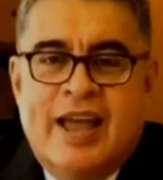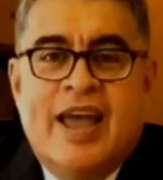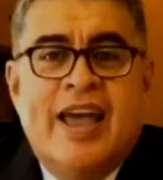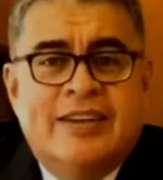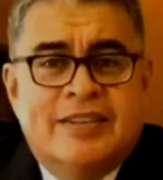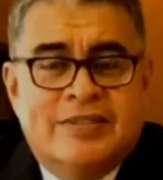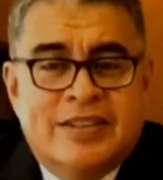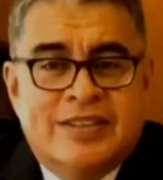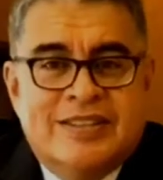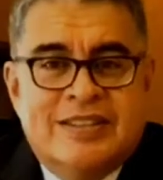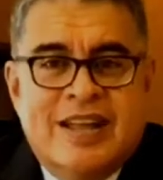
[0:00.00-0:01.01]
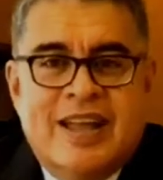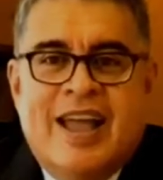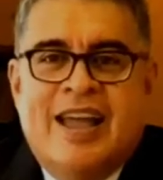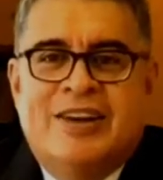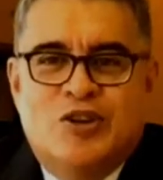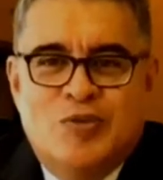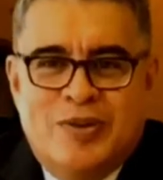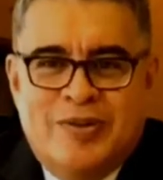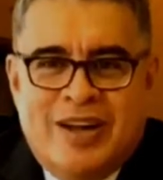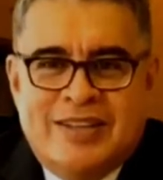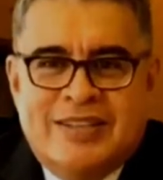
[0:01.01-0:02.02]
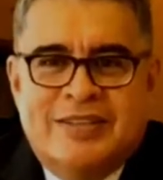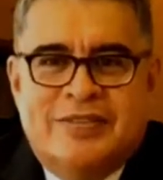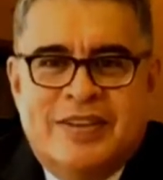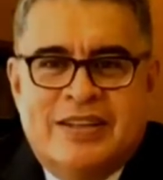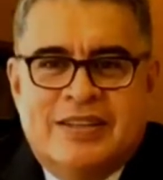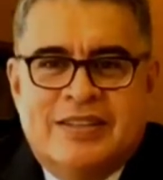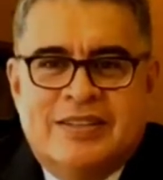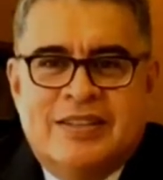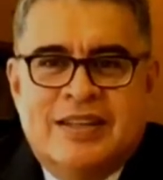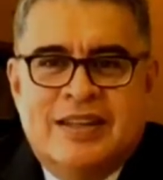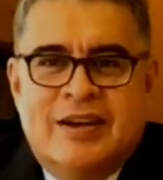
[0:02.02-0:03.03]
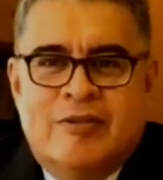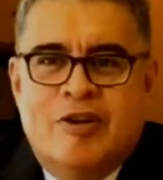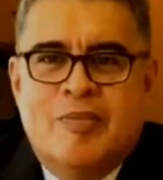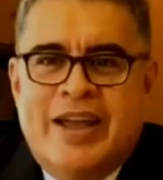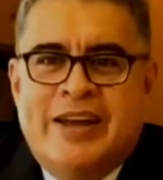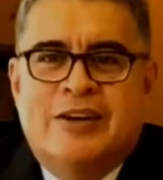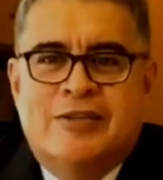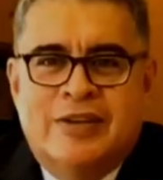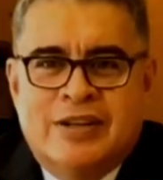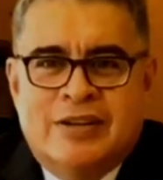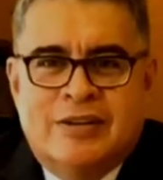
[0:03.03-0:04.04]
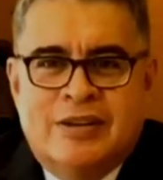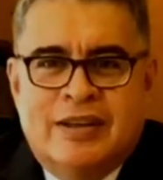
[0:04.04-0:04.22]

activists, and human rights defenders remain critical